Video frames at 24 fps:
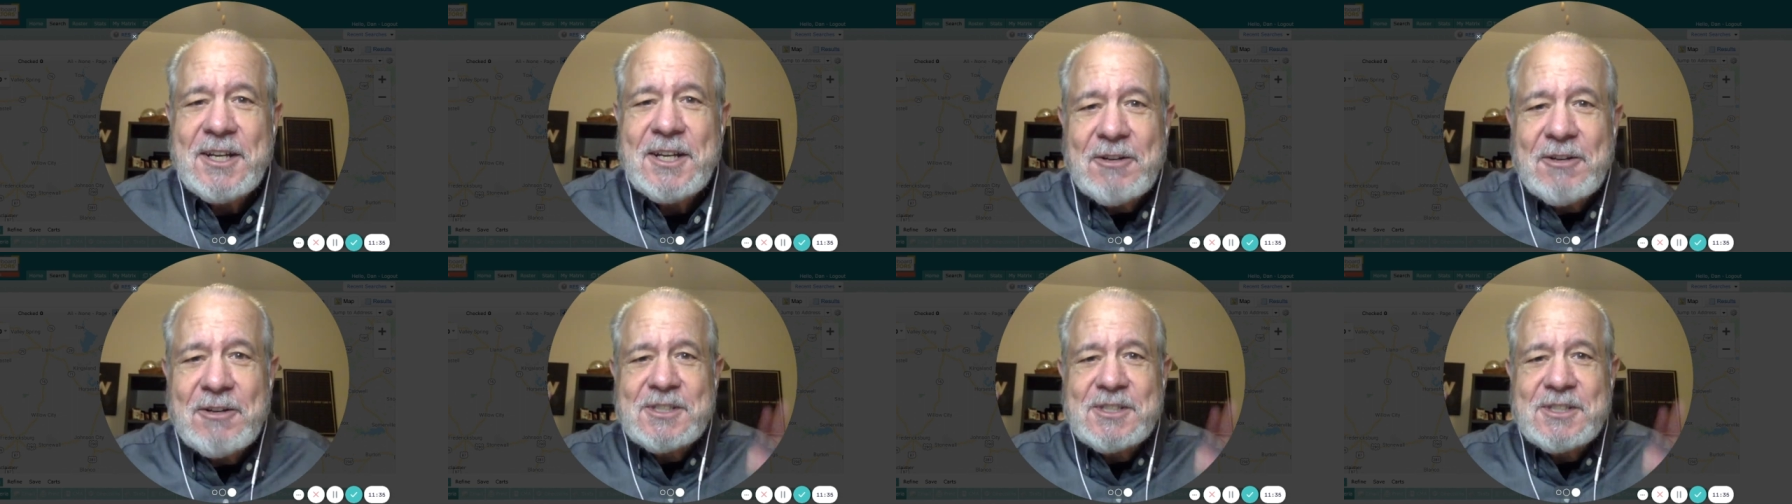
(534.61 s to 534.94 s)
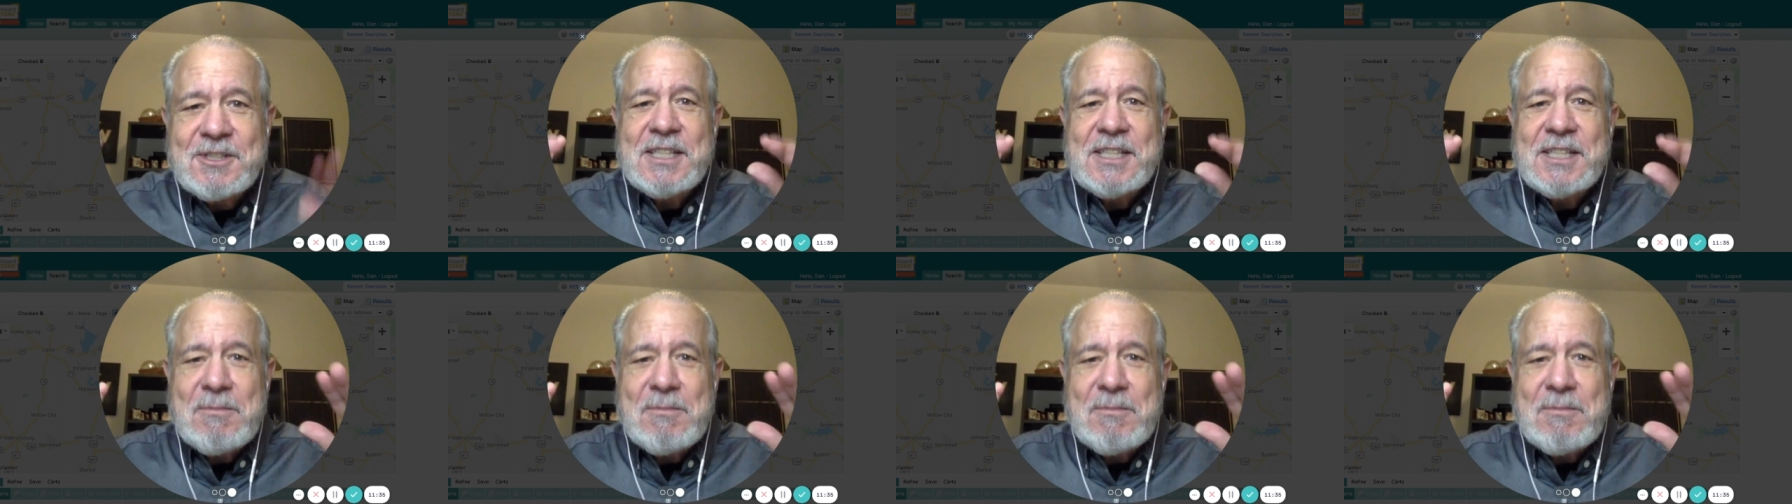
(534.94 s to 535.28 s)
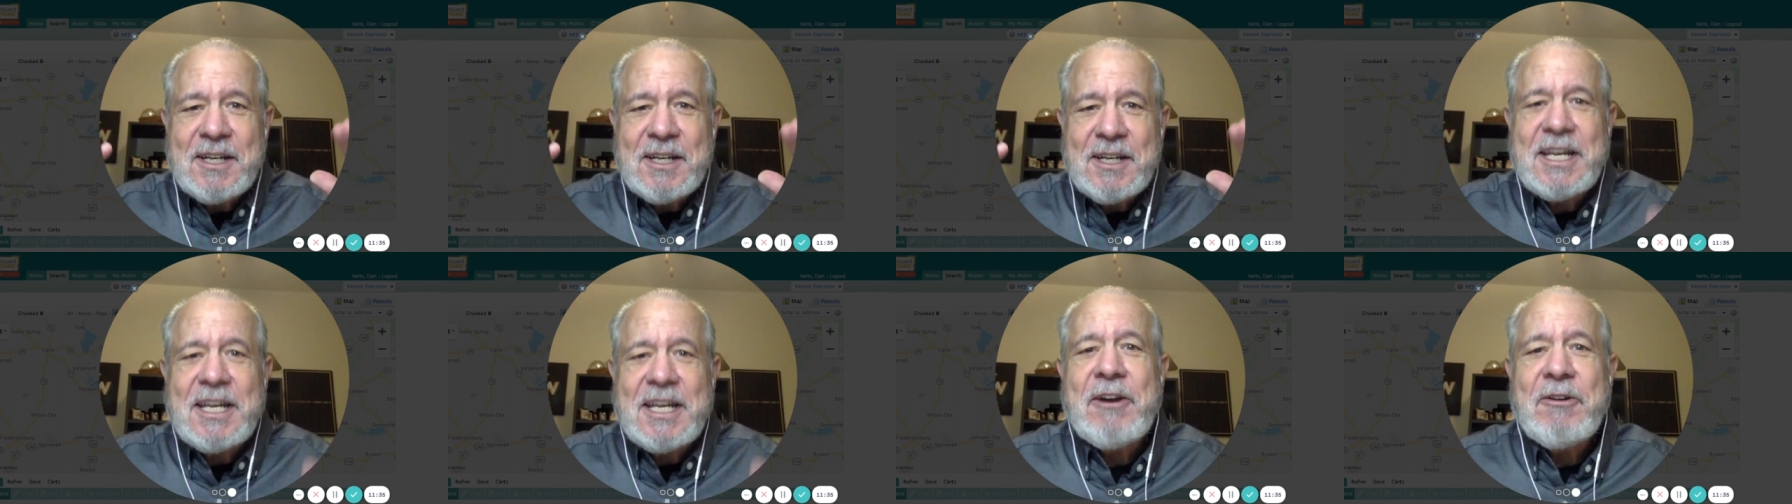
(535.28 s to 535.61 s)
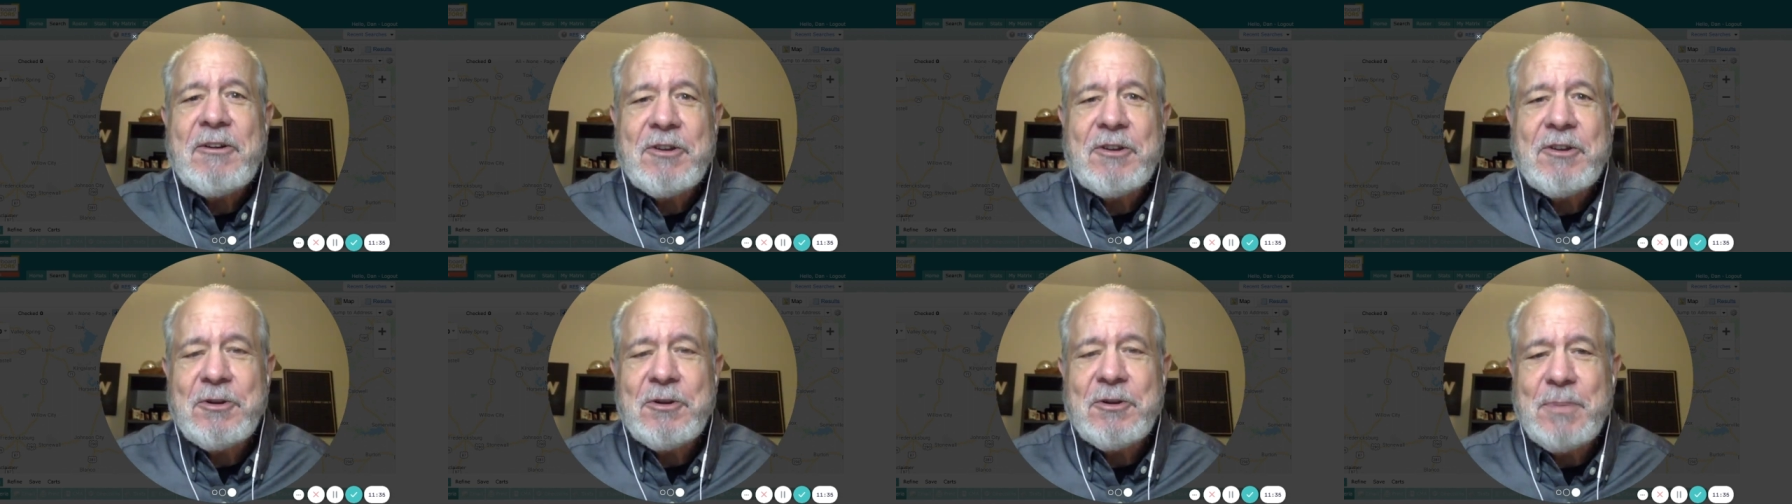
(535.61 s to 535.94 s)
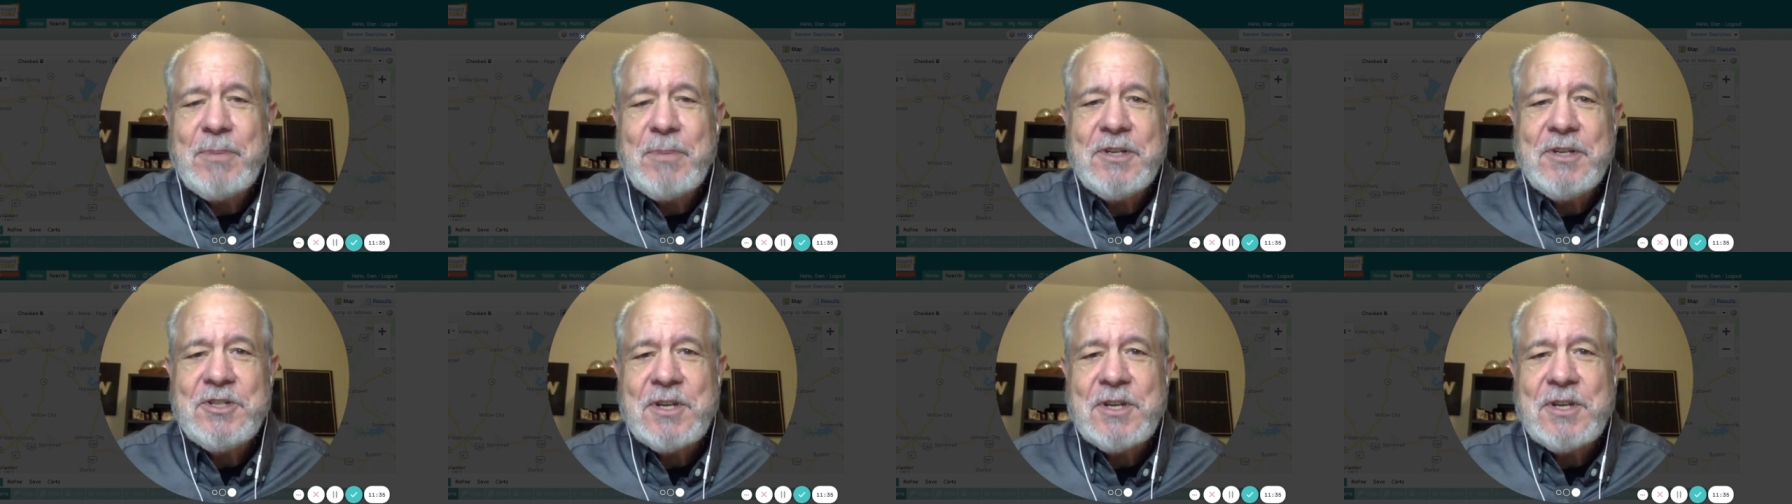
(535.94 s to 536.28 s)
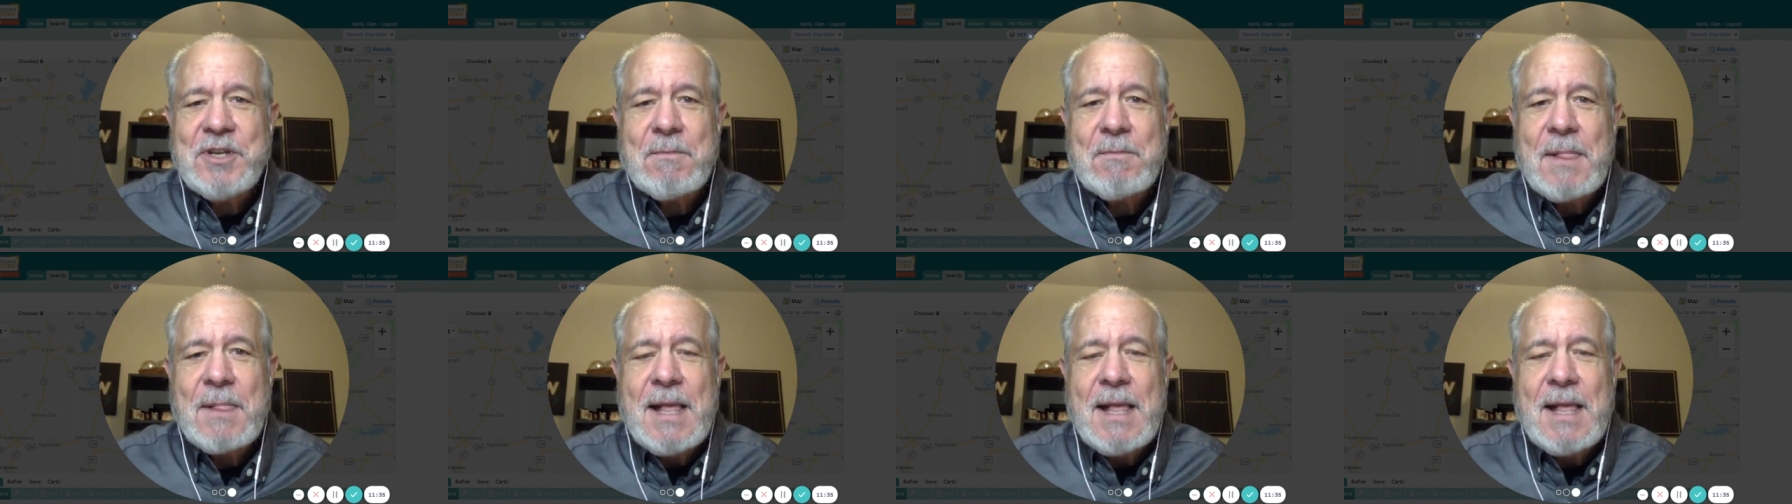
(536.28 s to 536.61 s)
You know, send me a carrier
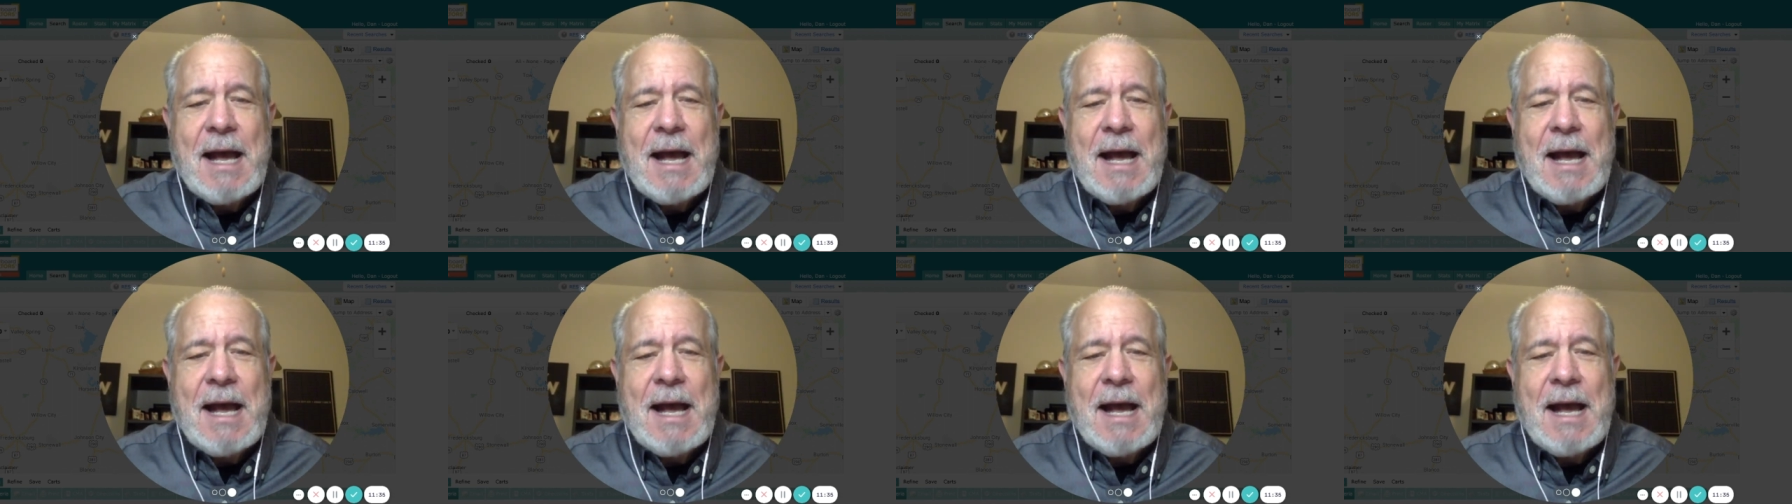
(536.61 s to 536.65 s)
pigeon.